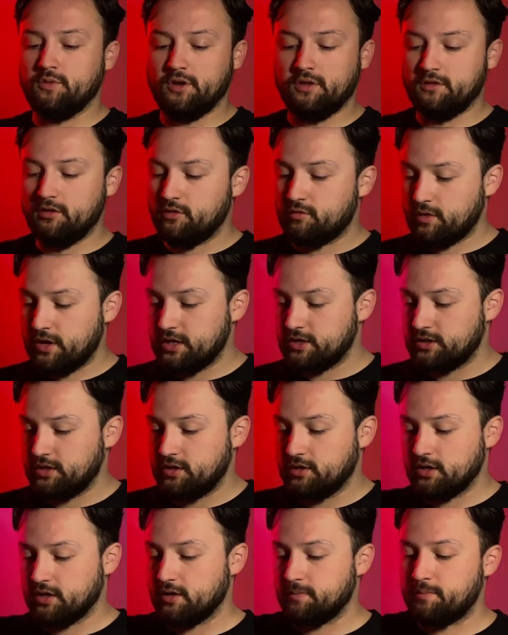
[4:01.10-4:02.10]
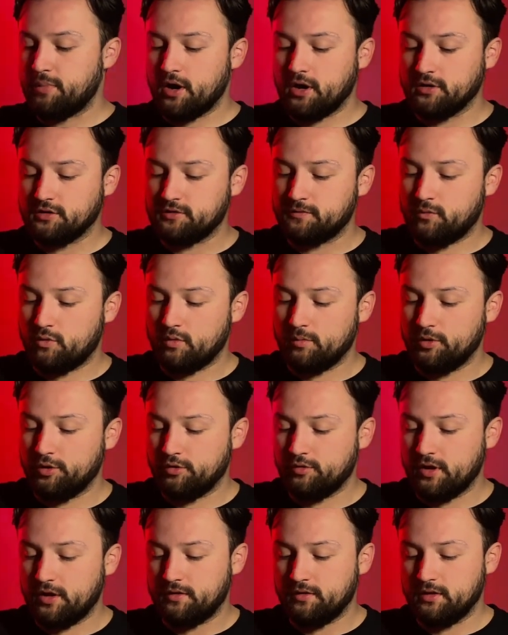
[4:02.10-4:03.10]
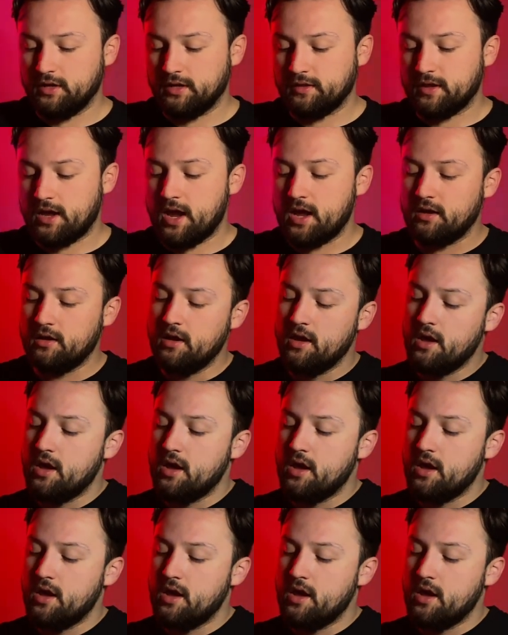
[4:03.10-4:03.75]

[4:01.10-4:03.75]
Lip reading: anything crazy, like a parts forming or anything like that.